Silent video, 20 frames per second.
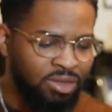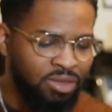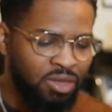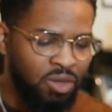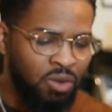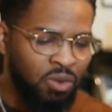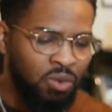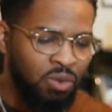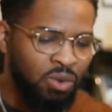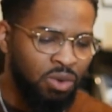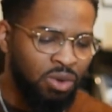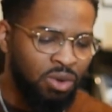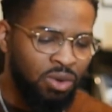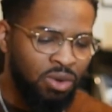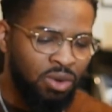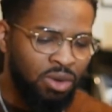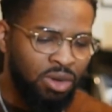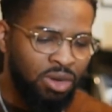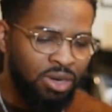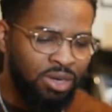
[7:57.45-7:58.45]
So
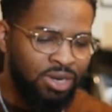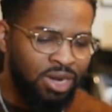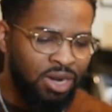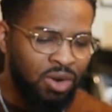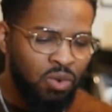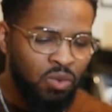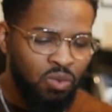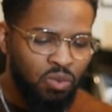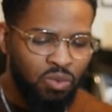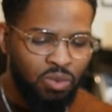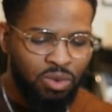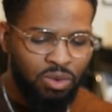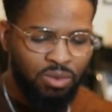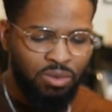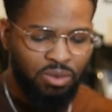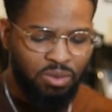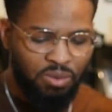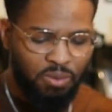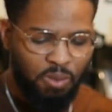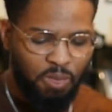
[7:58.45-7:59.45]
they don't
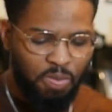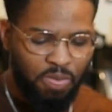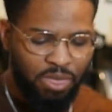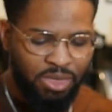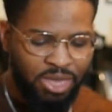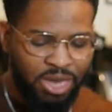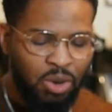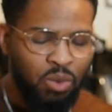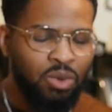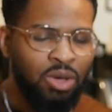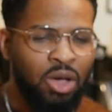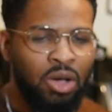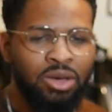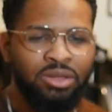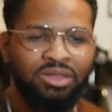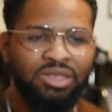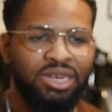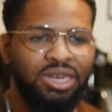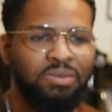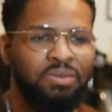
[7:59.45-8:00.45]

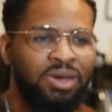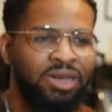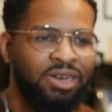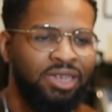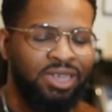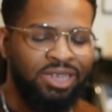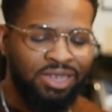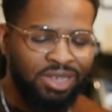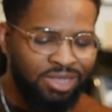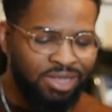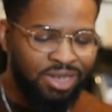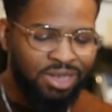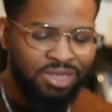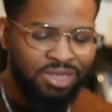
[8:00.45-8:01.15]
cost any money. It